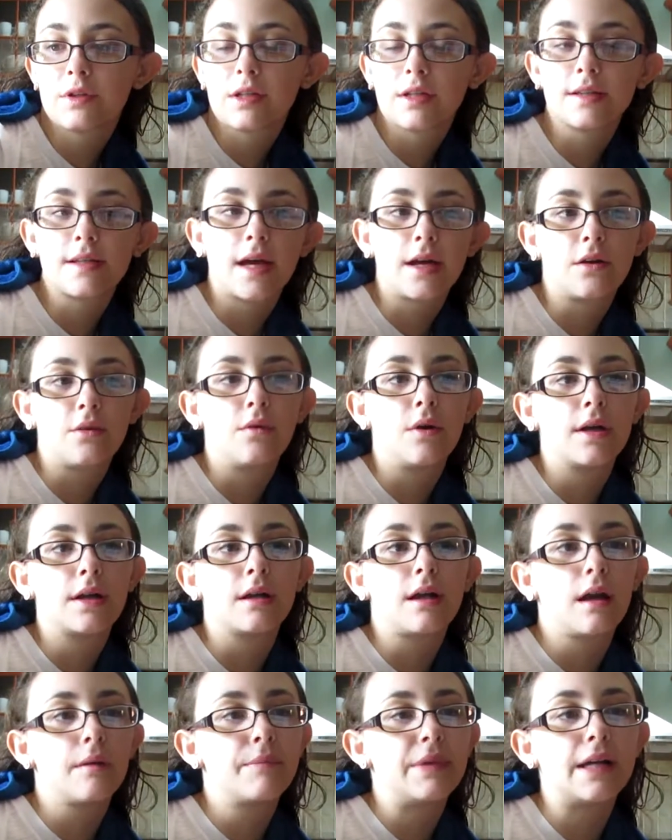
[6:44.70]
because I don't
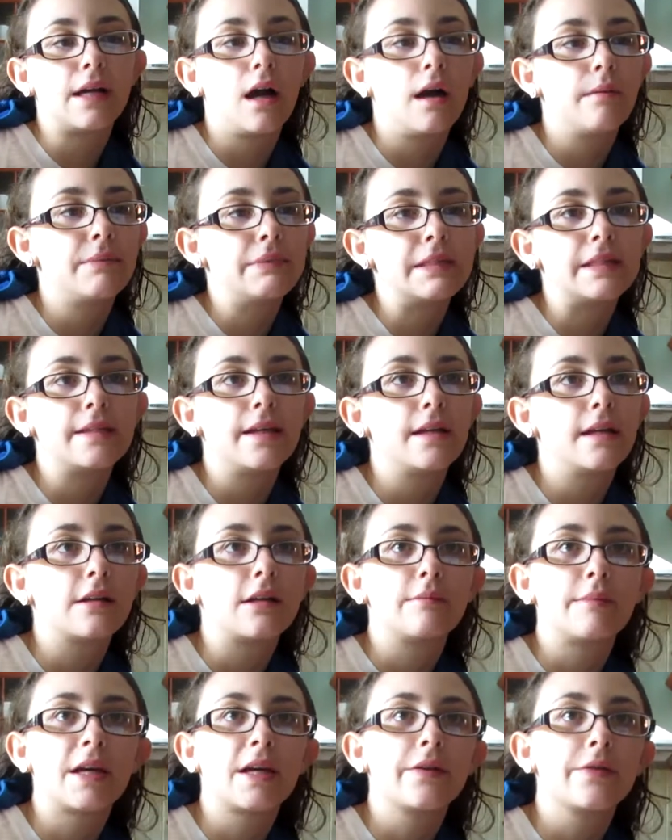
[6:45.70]
want to be
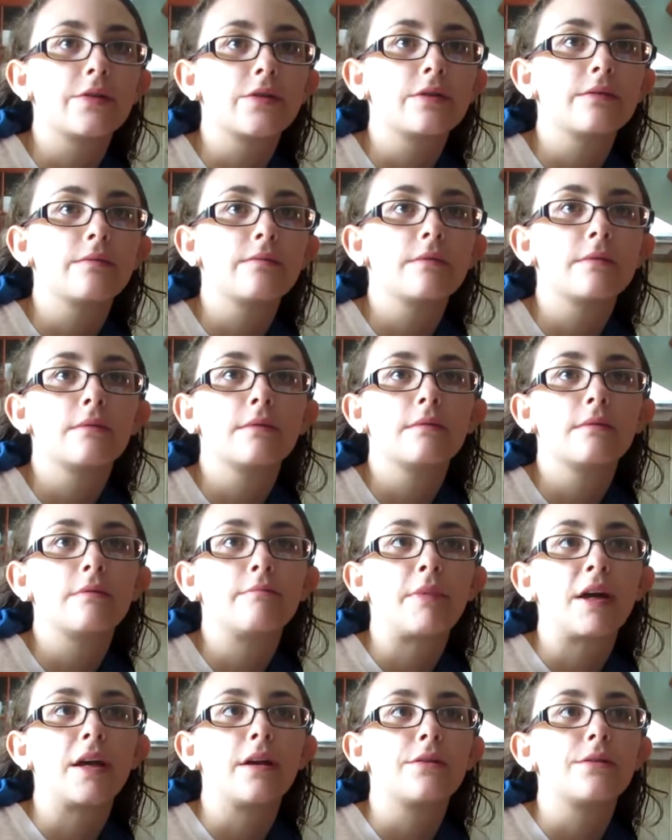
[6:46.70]
compensating on my other
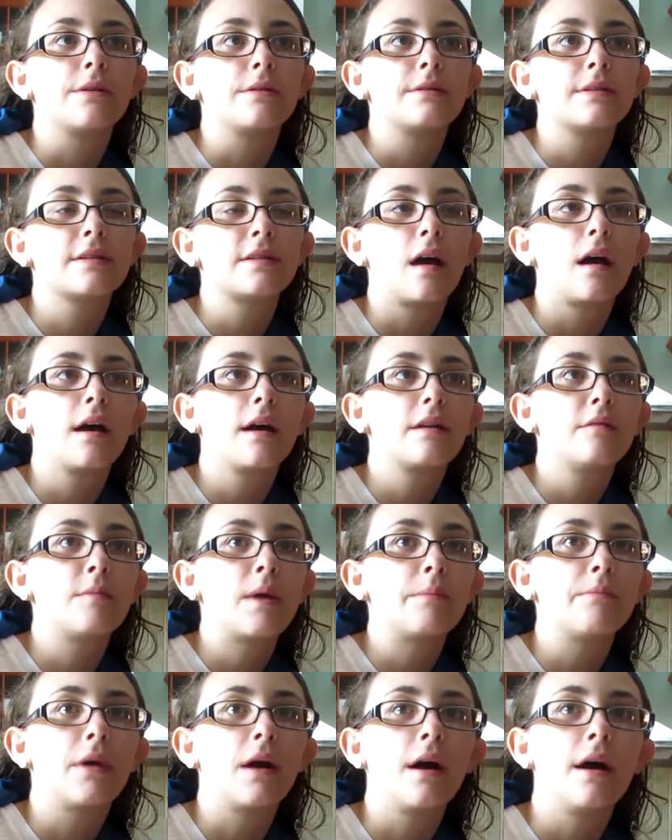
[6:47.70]
my other side of
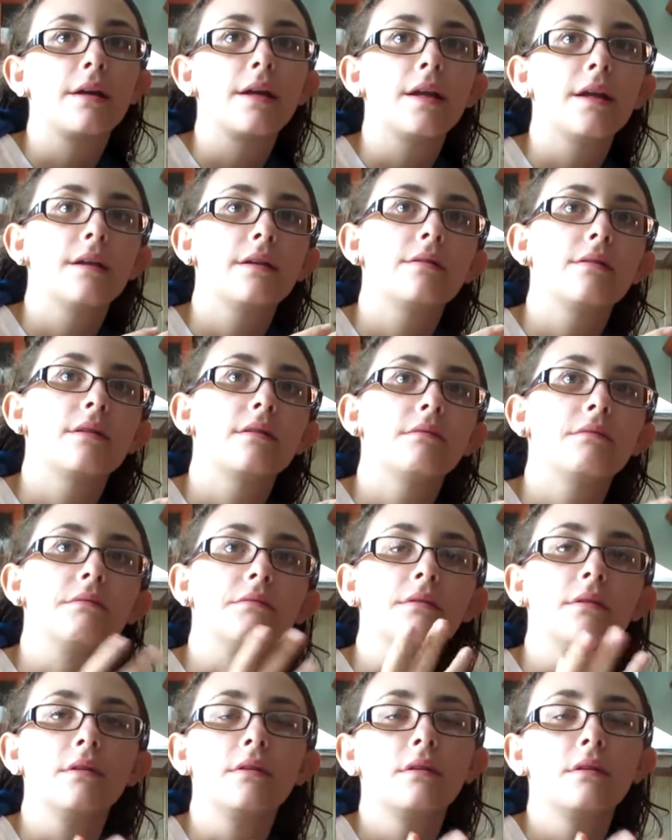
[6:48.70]
my body and then